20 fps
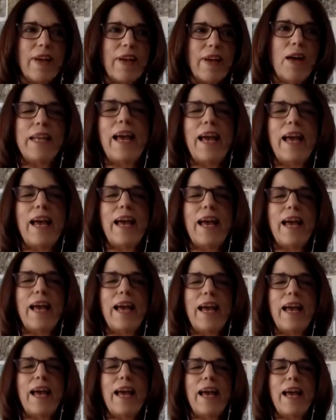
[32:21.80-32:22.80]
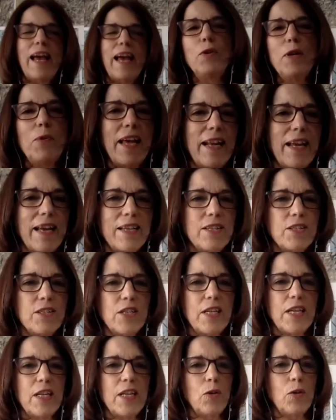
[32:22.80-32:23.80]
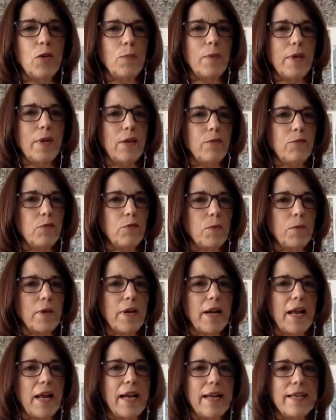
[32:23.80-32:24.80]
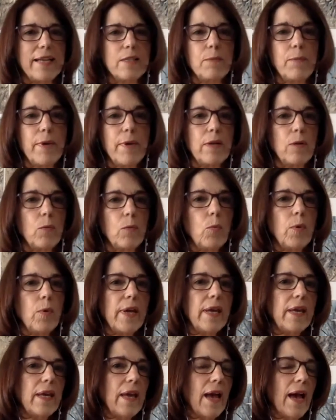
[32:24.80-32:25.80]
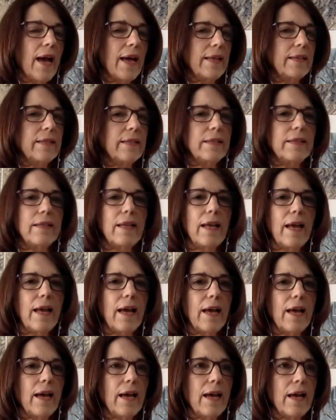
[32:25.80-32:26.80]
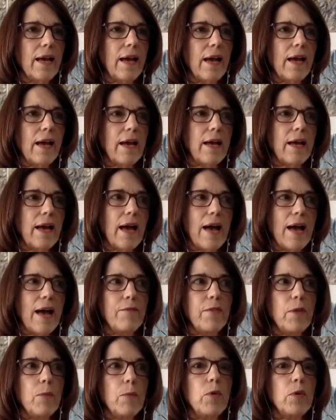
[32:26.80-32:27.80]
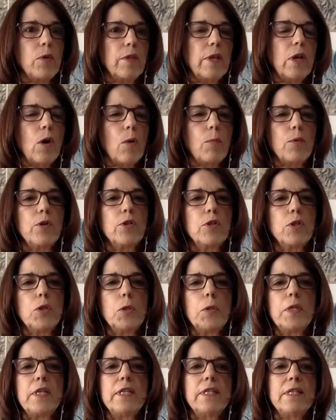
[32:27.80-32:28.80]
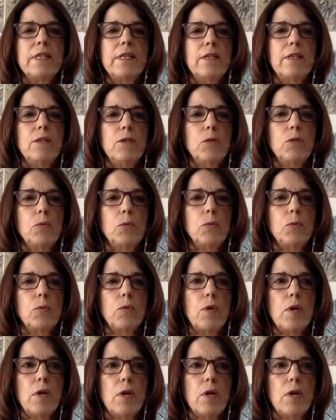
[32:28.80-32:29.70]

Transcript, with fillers: I mean, I knew Gabriela, she knew me from Caracas, but we hadn't uh, uh, had the, the opportunity to